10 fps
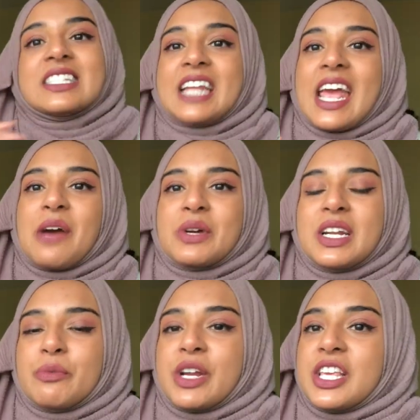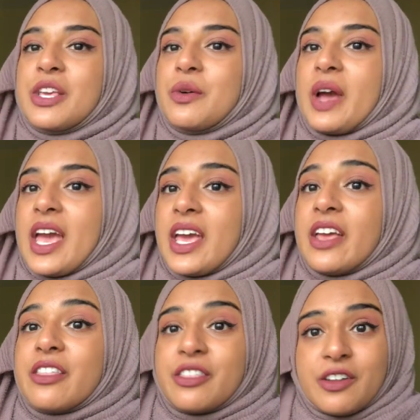Today I wanted to bring you
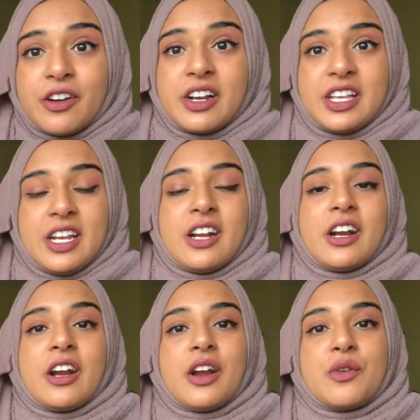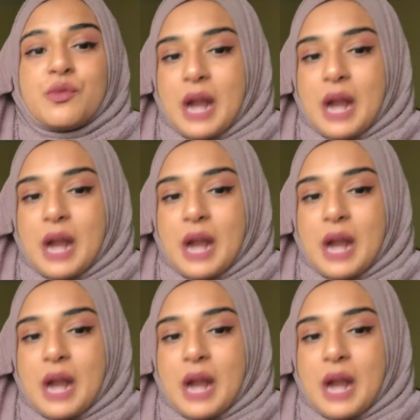a third-year